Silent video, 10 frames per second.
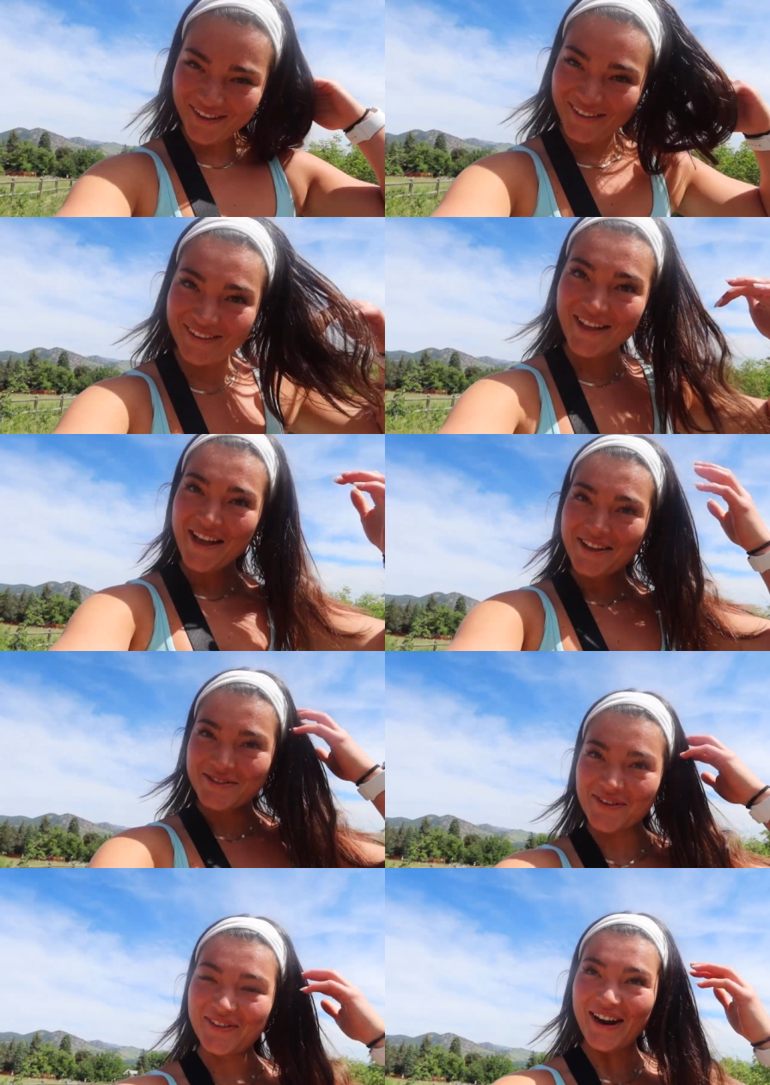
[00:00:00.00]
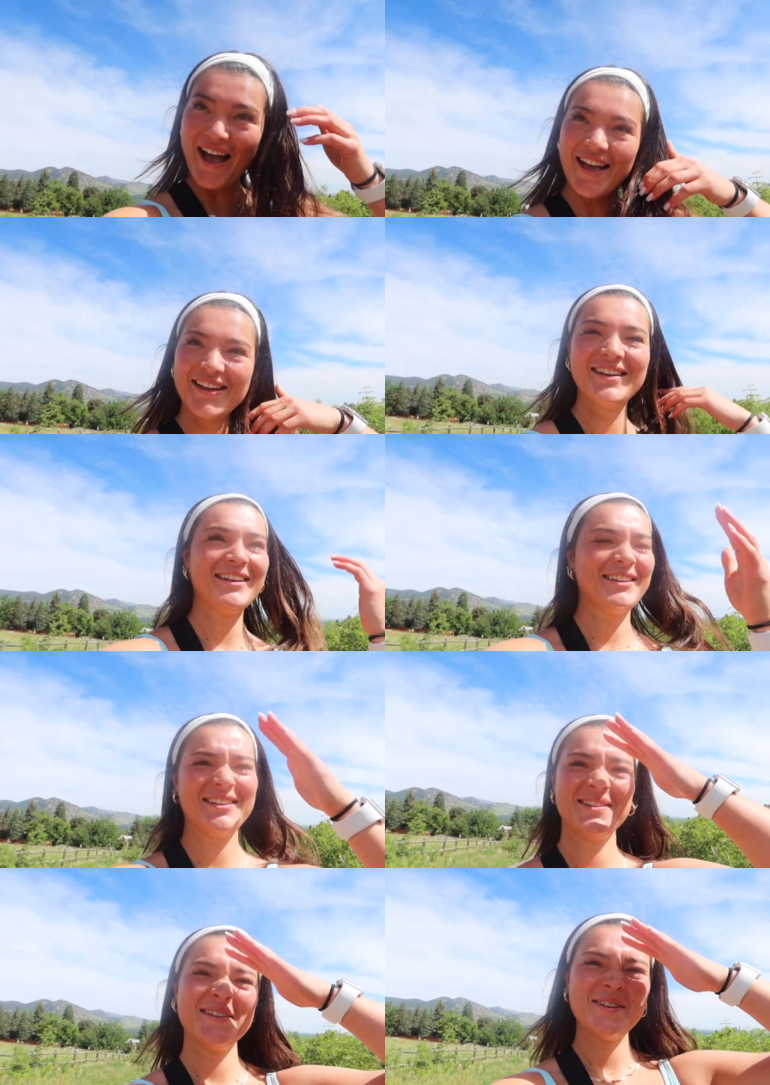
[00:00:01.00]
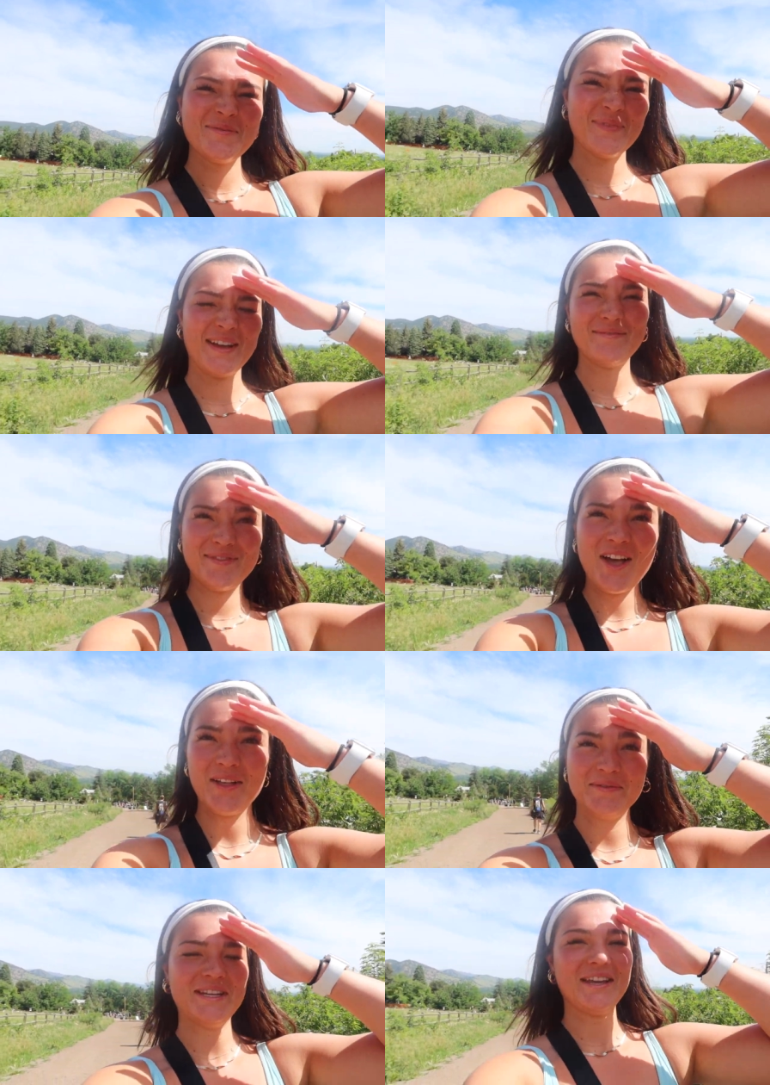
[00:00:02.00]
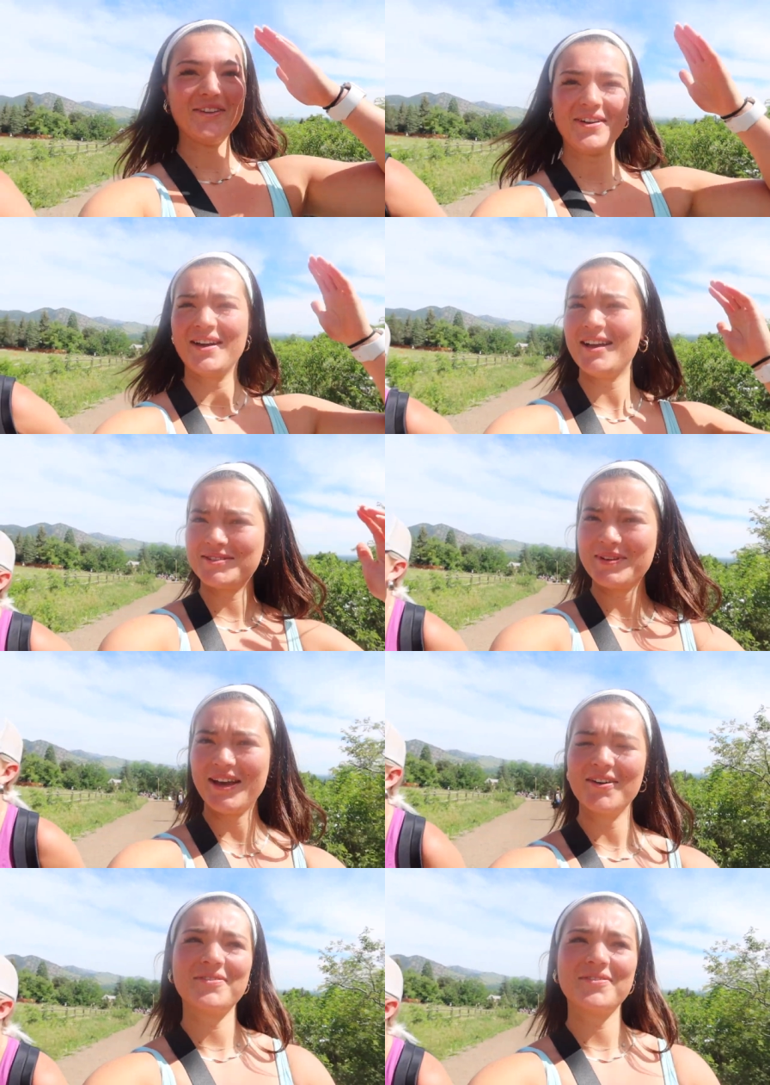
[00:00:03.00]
That's where we're at but I'll update you as we go.